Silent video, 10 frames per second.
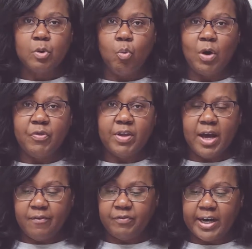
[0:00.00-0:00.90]
One
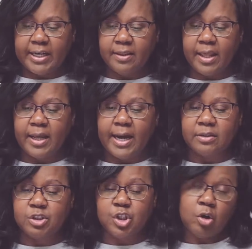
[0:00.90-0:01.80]
thing I find that
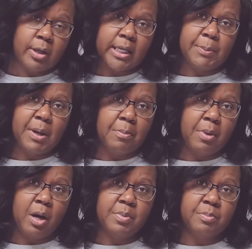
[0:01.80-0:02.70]
I don't like about
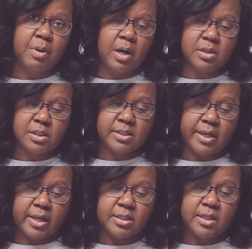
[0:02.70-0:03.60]
Bobbi Boss is
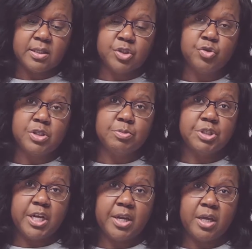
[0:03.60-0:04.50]
that it does do some
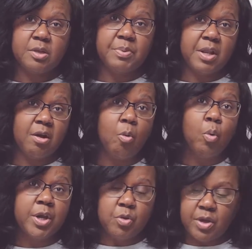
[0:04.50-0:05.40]
shedding depending on
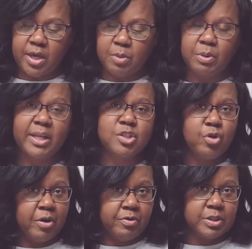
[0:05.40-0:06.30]
what you get. But let's
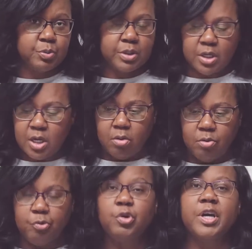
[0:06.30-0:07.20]
try this one.
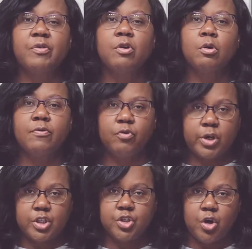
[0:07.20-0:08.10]
We'll give her a
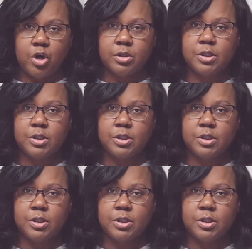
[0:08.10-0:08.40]
fresh start.